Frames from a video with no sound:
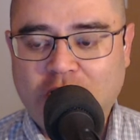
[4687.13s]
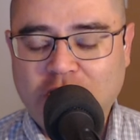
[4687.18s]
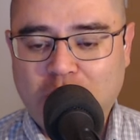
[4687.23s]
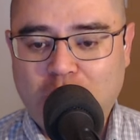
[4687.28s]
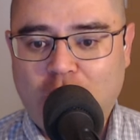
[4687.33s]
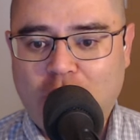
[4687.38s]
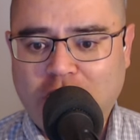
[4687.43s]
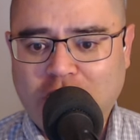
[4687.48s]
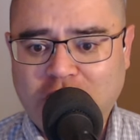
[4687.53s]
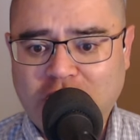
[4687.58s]
on
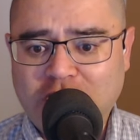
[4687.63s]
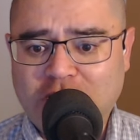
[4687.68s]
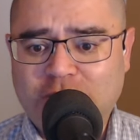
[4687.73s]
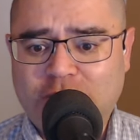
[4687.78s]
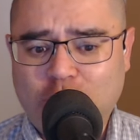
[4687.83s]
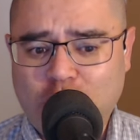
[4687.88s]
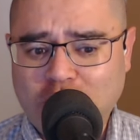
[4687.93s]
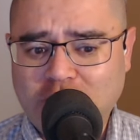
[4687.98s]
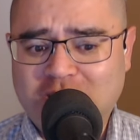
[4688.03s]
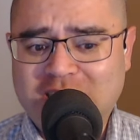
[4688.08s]
the
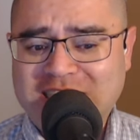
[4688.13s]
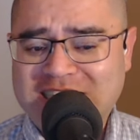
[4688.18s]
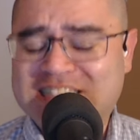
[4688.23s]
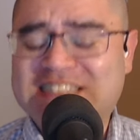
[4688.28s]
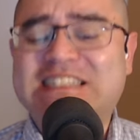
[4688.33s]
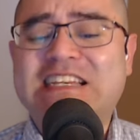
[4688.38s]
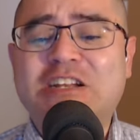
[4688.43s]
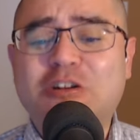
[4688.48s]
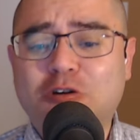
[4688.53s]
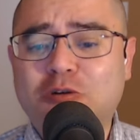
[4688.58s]
Monolith for
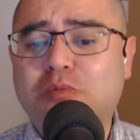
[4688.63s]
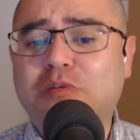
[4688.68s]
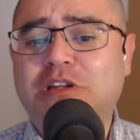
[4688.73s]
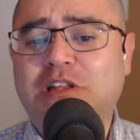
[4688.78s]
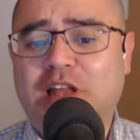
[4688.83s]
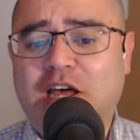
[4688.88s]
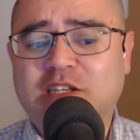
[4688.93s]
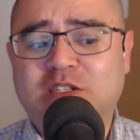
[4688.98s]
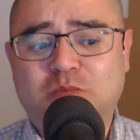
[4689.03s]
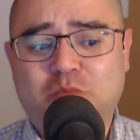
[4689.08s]

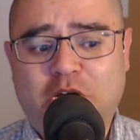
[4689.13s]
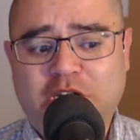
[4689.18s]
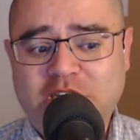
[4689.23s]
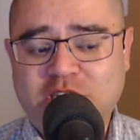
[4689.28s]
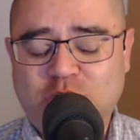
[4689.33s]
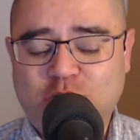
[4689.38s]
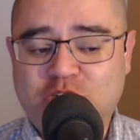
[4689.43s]
considerably less money.